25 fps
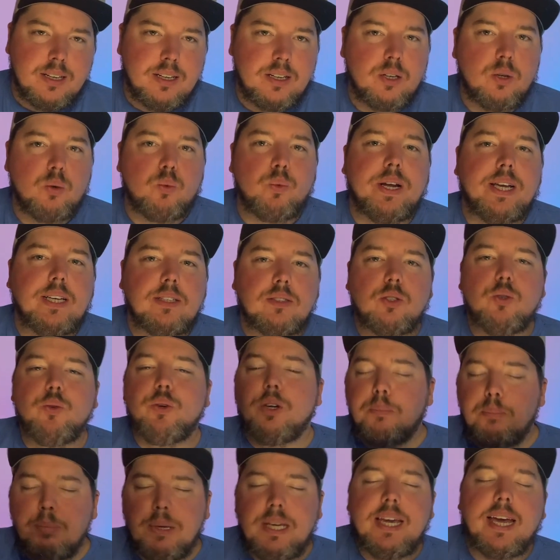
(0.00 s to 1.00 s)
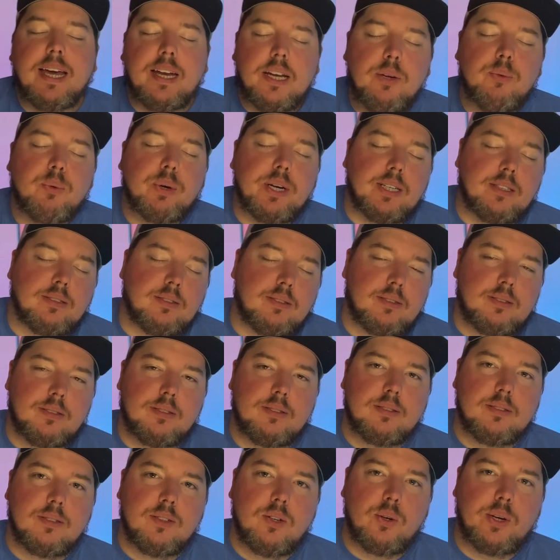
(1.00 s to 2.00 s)
race, you can be any race,
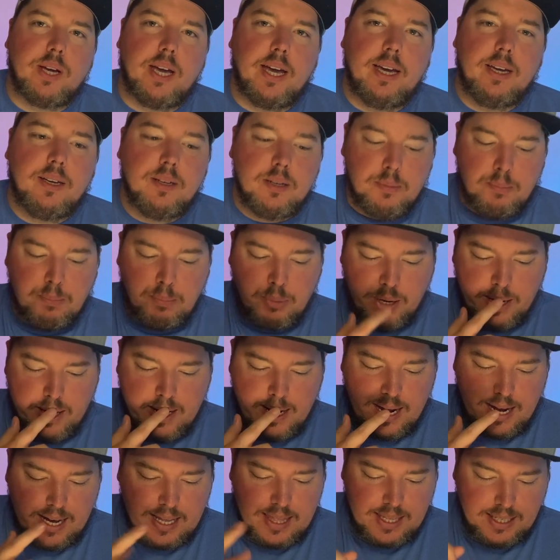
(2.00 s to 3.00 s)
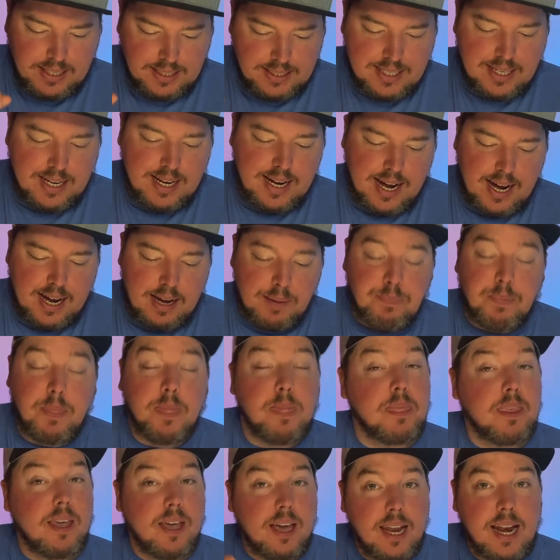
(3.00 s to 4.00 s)
okay? But I think today,
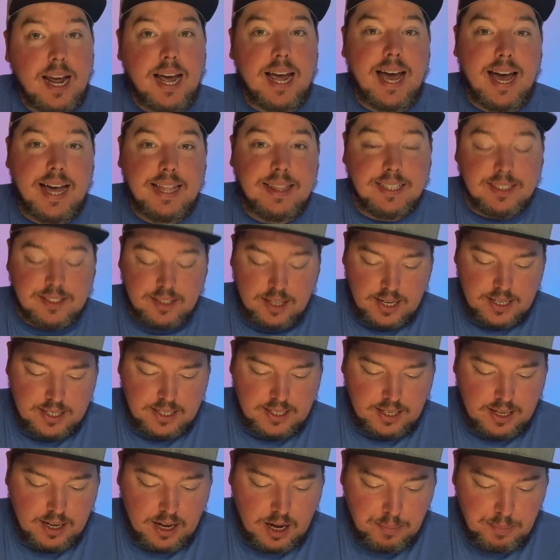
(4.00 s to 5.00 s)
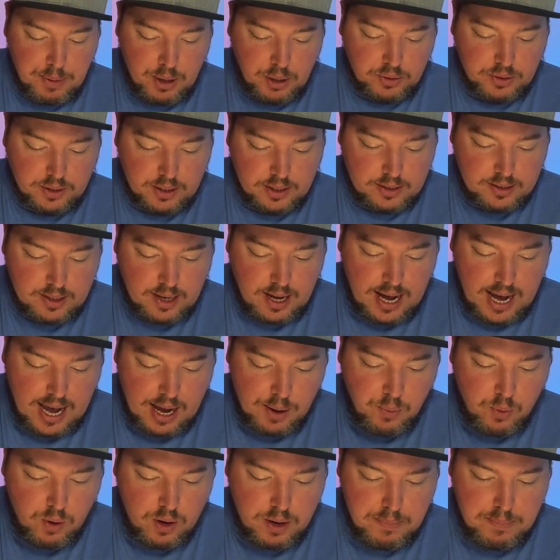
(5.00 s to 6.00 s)
and I had this idea about this, I
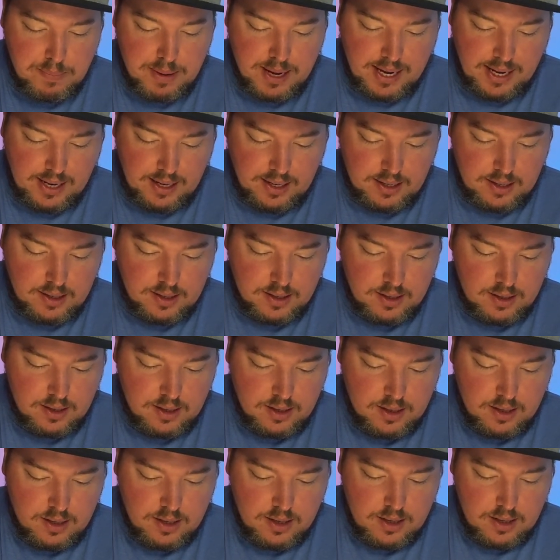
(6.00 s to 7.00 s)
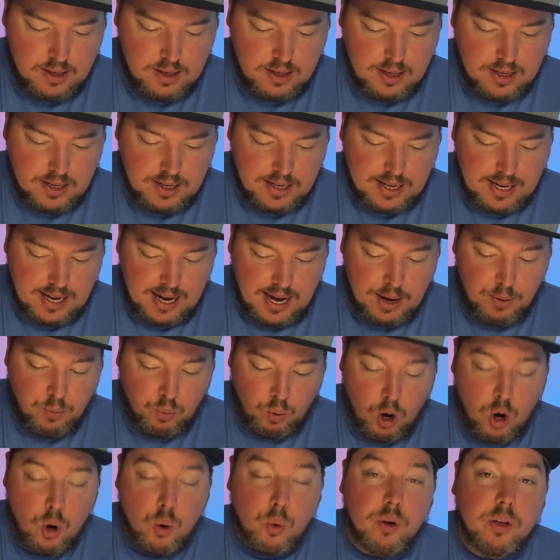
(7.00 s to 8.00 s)
want to make a
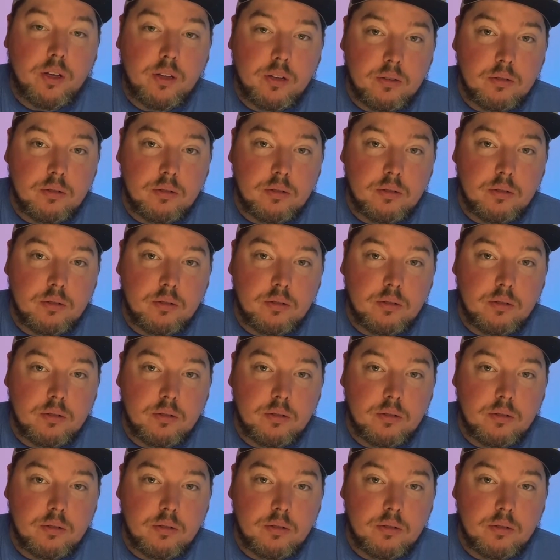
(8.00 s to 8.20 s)
rogue.